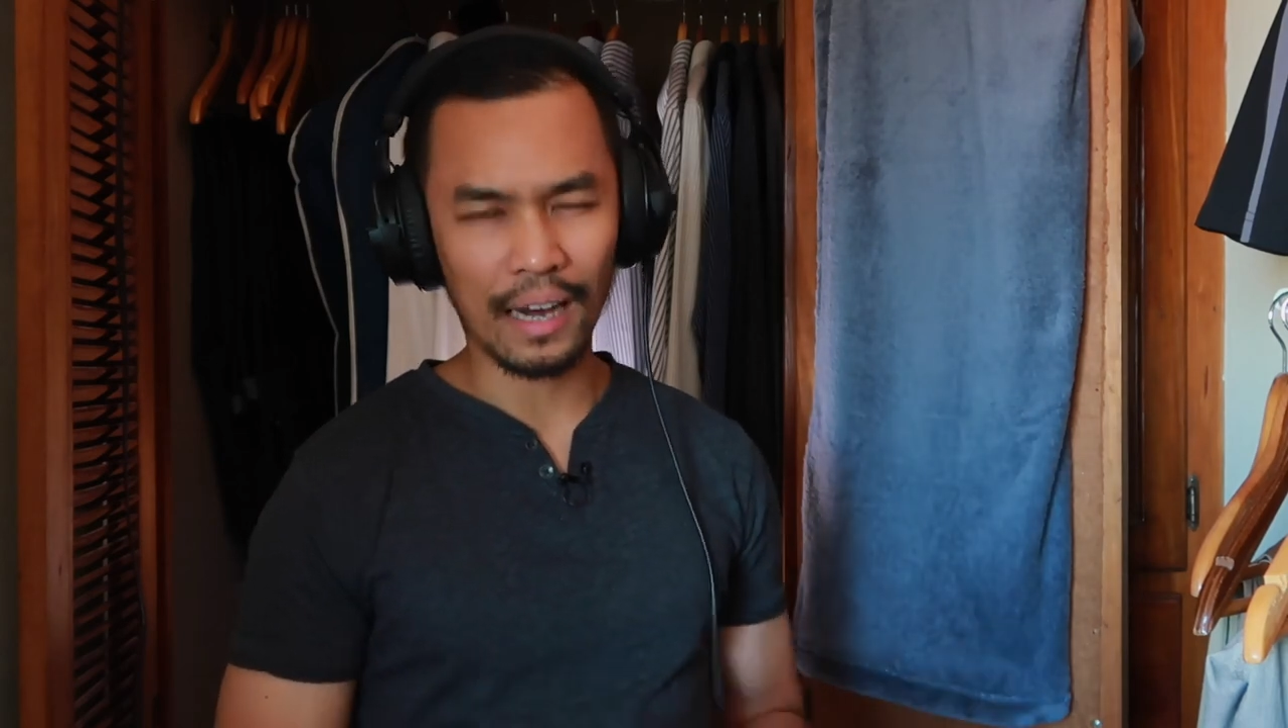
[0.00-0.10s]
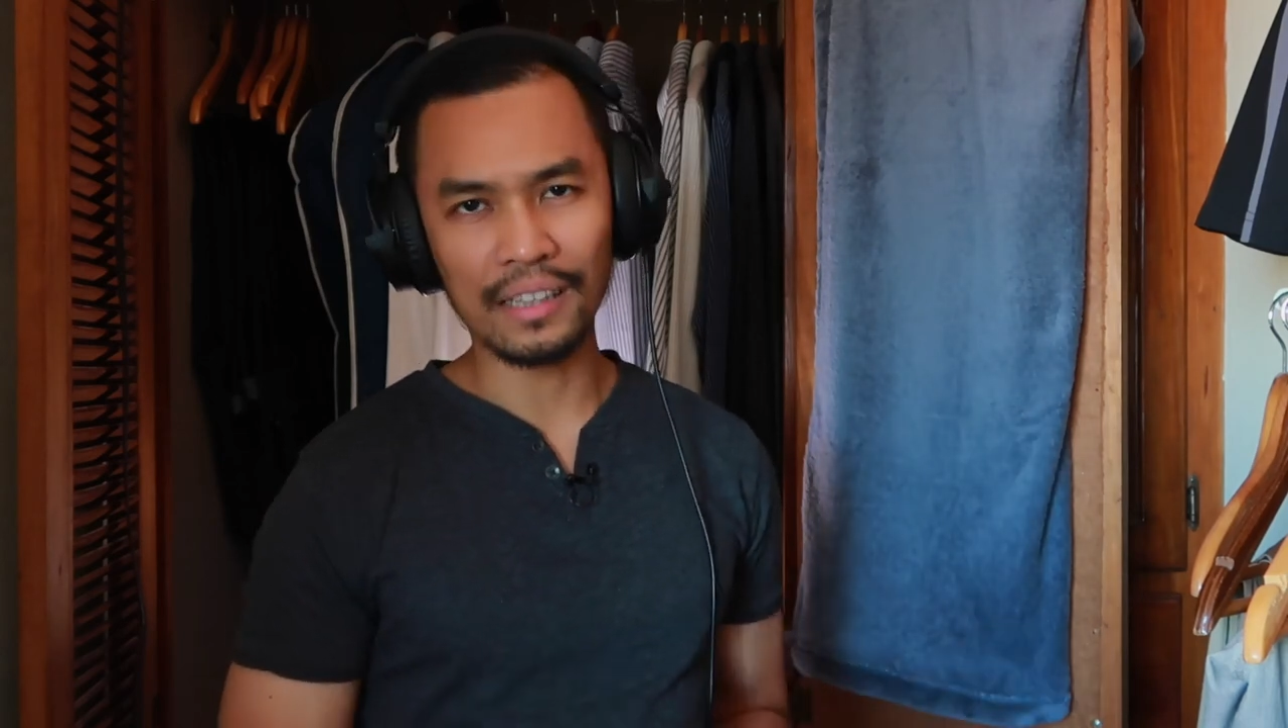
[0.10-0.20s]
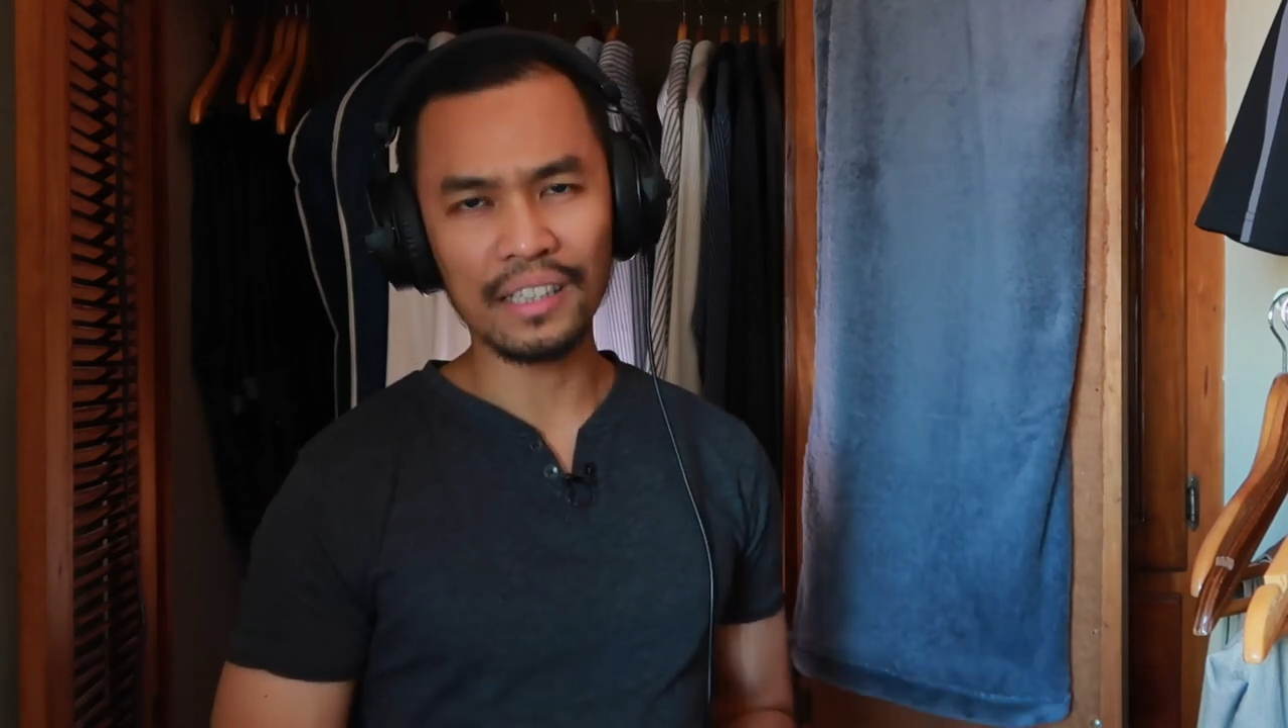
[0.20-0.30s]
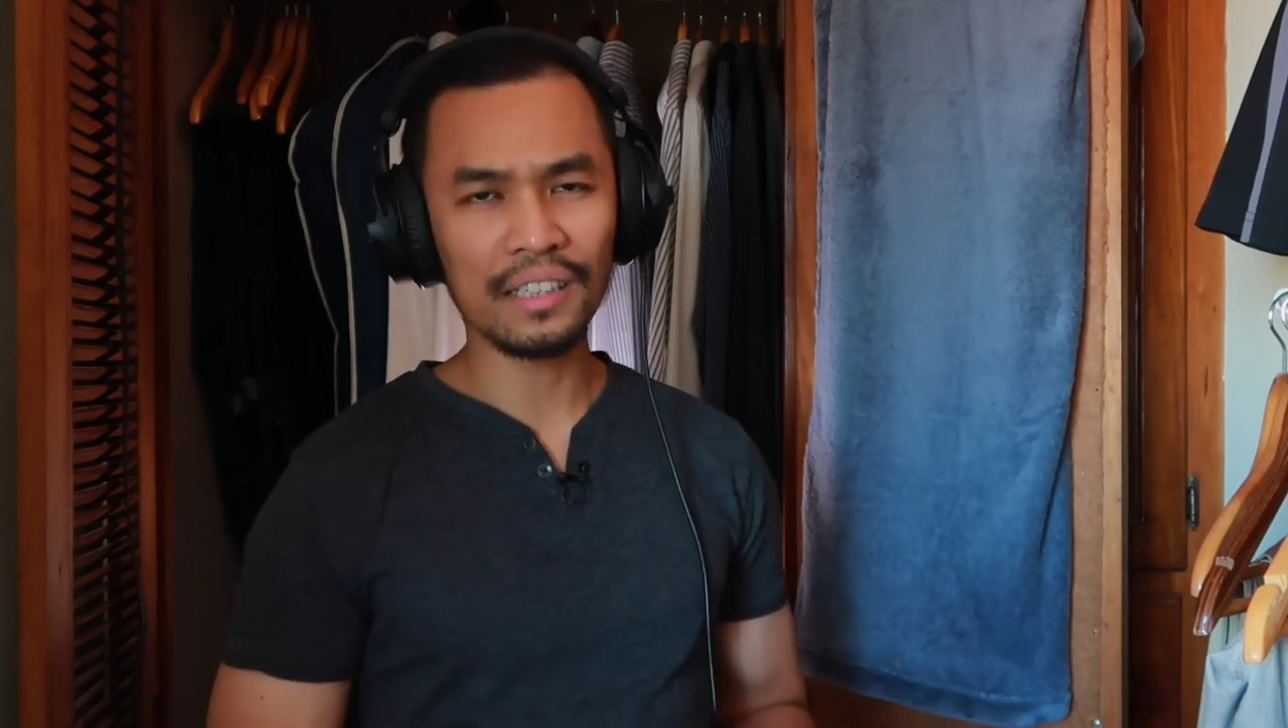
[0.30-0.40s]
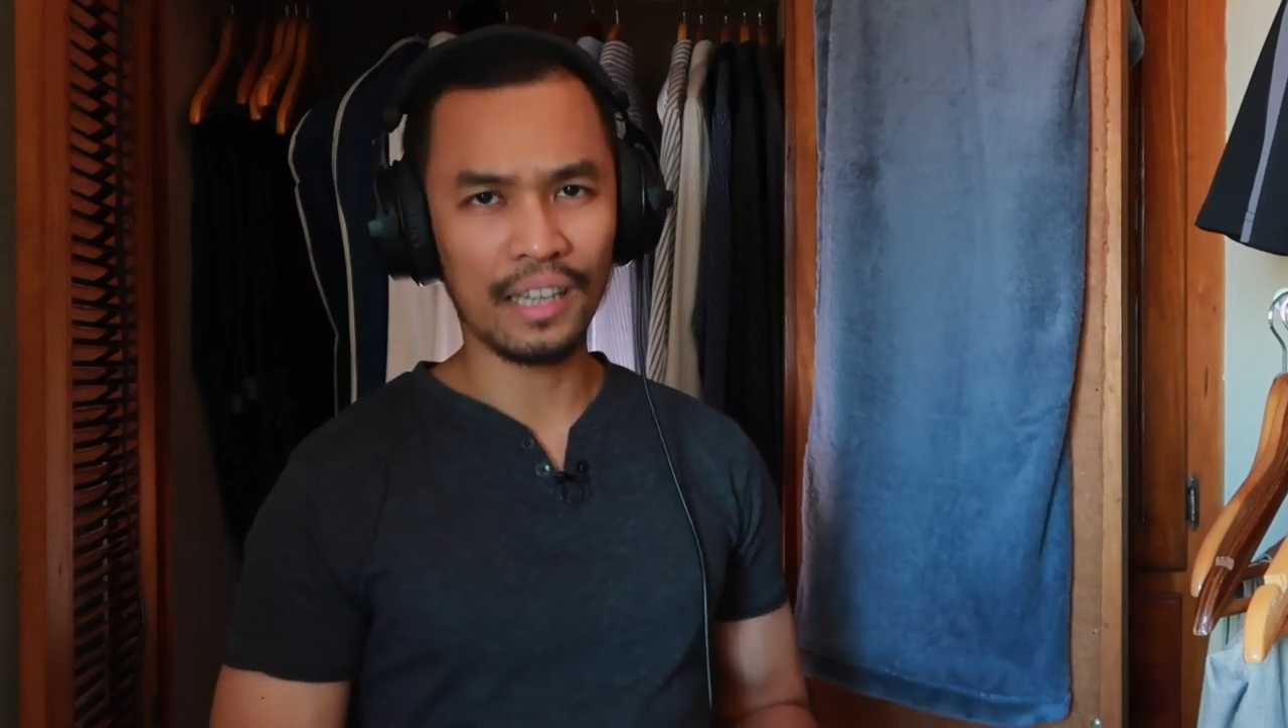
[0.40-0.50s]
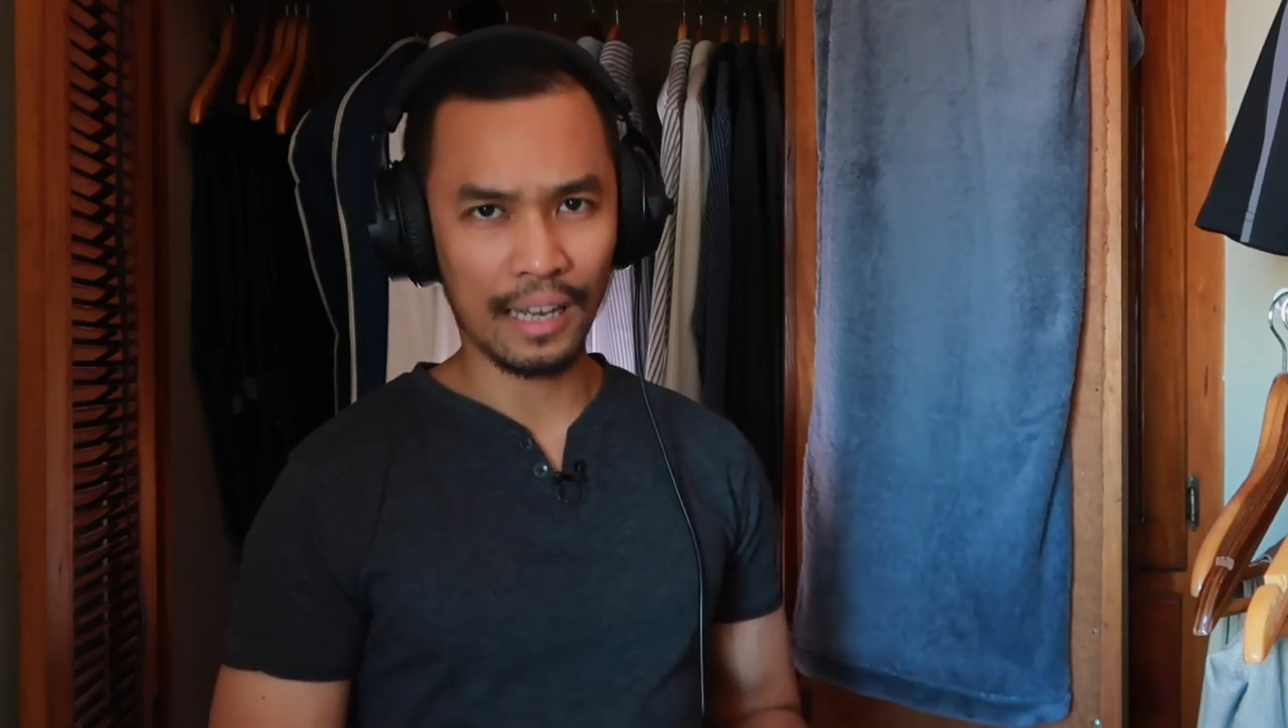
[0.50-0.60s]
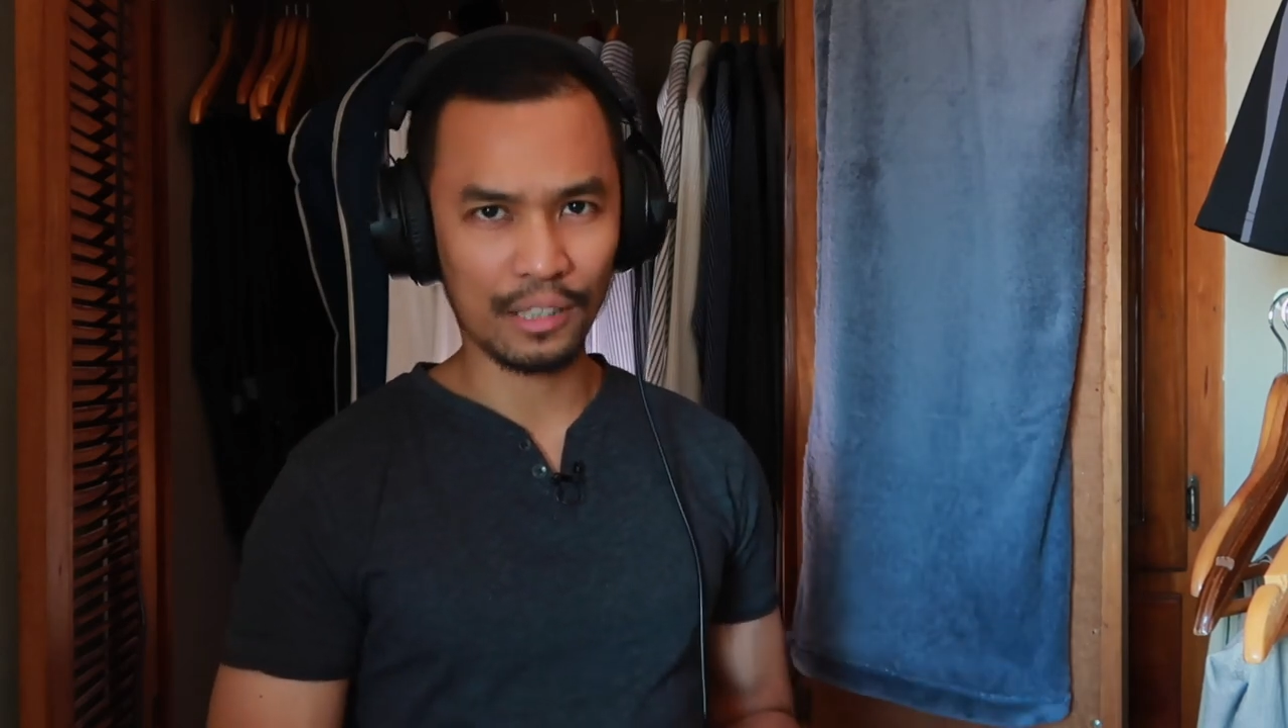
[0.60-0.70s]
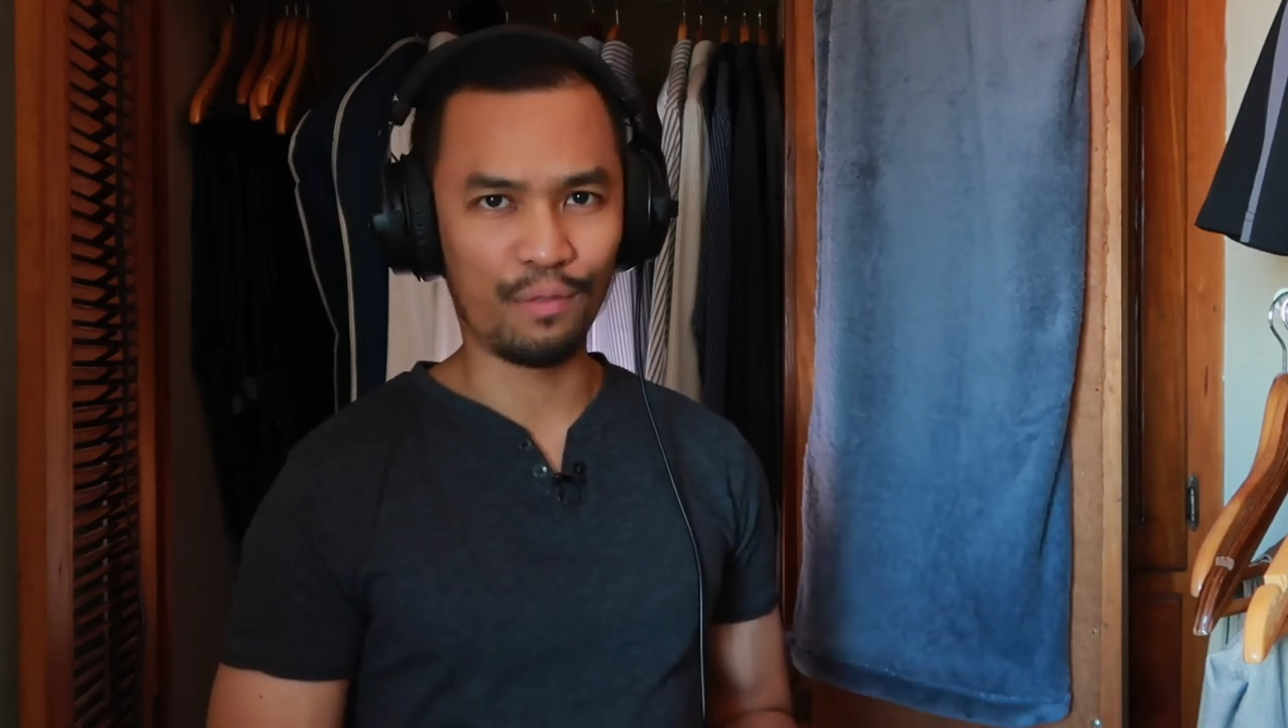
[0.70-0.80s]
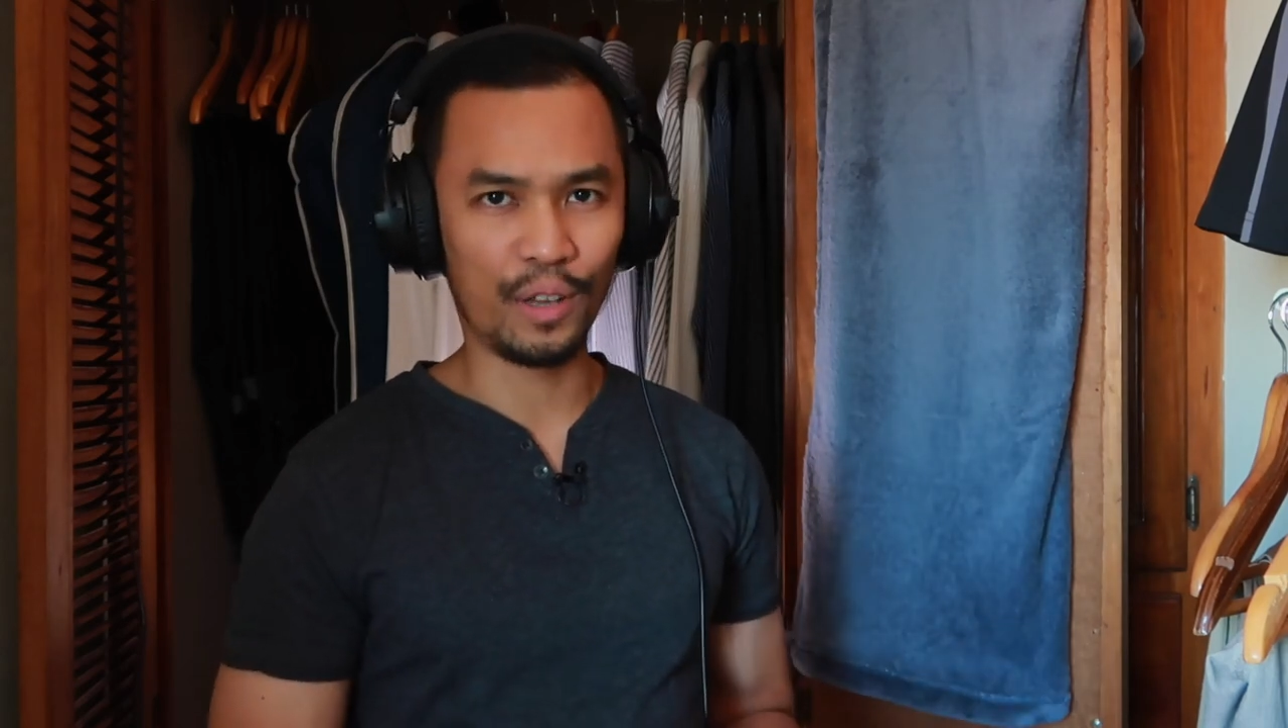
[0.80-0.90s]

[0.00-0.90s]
until the next